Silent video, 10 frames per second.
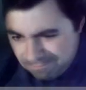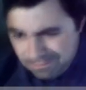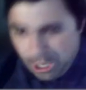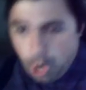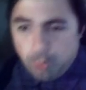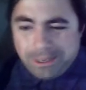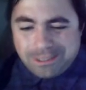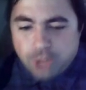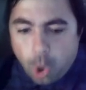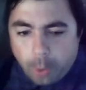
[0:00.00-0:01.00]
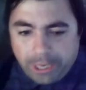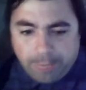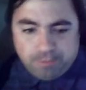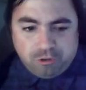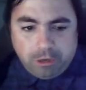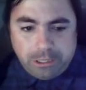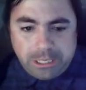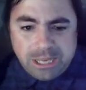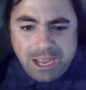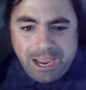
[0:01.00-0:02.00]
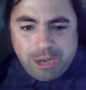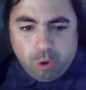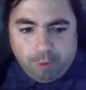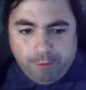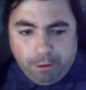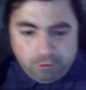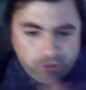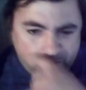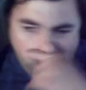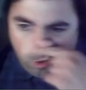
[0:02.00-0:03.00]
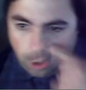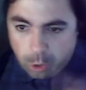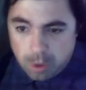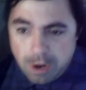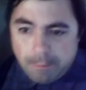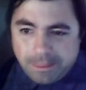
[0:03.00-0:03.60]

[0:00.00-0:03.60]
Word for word: low but going up slightly. And norovirus is still low,